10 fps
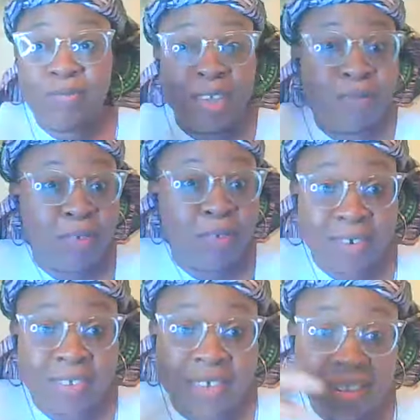If we're
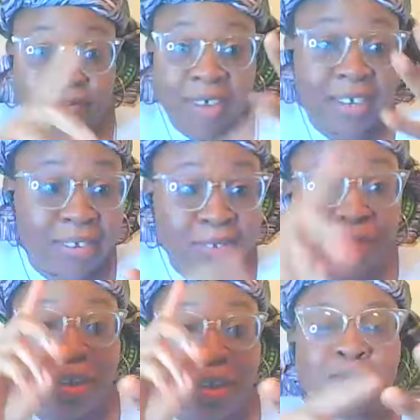not setting finance goals,
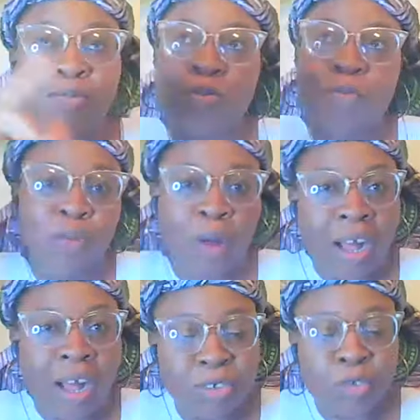we're not, well,
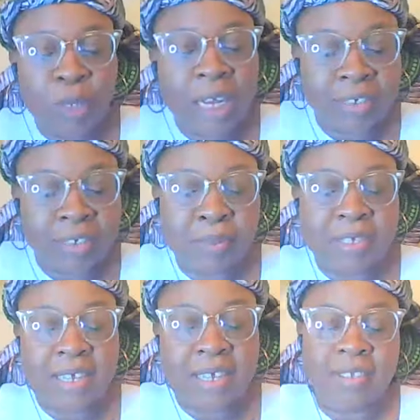how should we actually be
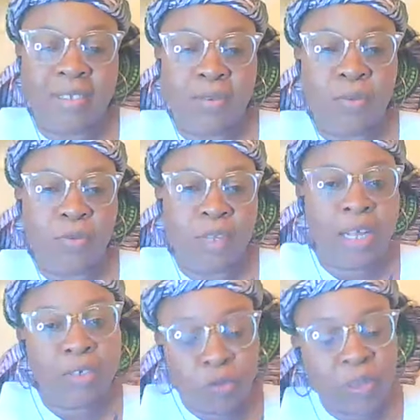setting these goals?
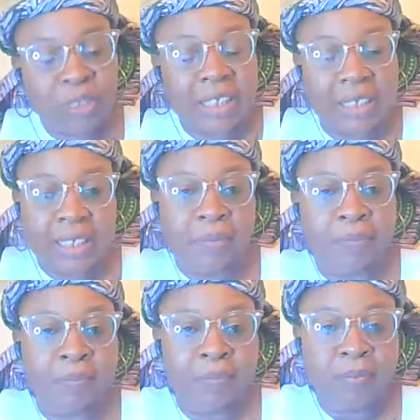How should we set them?